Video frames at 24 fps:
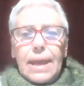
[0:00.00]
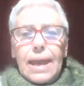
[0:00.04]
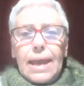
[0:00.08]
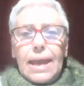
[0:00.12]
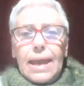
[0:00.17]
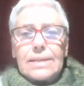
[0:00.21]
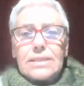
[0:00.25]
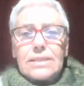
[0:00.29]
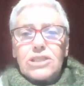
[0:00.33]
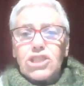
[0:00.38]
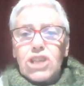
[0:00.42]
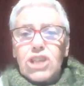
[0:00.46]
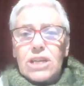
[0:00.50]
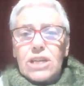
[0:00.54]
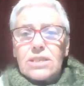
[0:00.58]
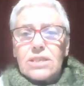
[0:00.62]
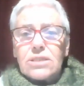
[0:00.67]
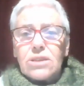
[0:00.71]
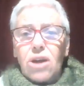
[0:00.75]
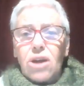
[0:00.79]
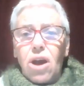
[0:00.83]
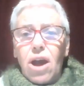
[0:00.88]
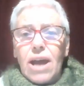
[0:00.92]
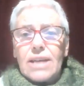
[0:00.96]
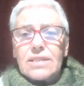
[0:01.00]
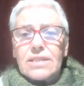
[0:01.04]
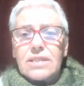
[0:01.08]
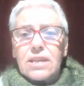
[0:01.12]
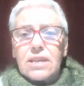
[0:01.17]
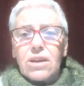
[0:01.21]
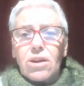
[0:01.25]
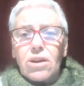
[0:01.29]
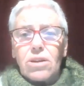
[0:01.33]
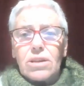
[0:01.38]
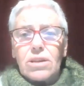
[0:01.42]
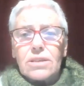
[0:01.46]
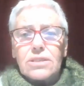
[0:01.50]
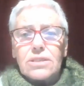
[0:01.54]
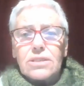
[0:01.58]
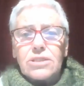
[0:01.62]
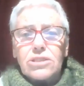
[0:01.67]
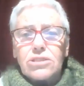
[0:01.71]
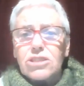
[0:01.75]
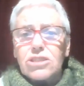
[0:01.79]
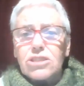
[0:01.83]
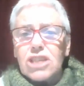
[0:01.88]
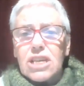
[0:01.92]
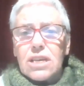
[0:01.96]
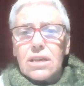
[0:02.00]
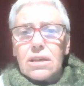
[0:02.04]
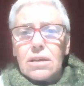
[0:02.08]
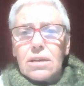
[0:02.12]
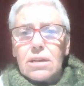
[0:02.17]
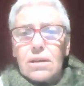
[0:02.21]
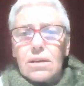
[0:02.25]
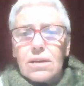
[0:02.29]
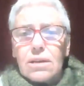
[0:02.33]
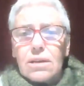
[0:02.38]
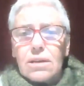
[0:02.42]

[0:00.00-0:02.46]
and gender ideology